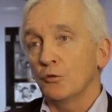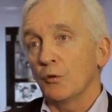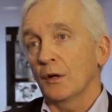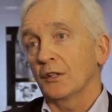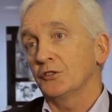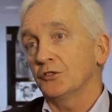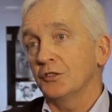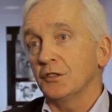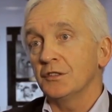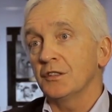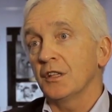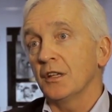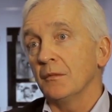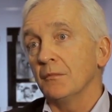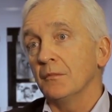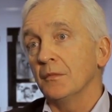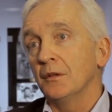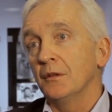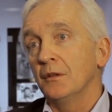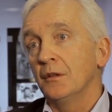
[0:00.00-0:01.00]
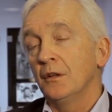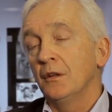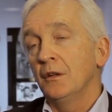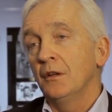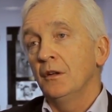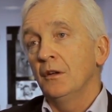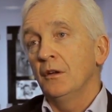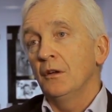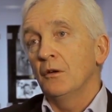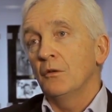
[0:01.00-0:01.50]
who questioned him.
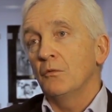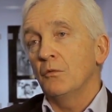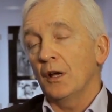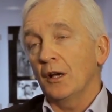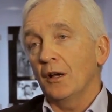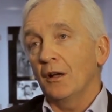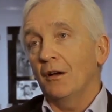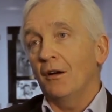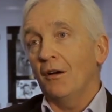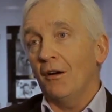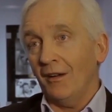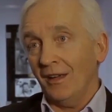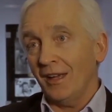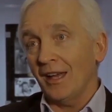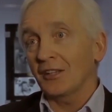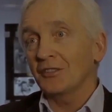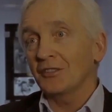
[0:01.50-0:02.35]
Well, I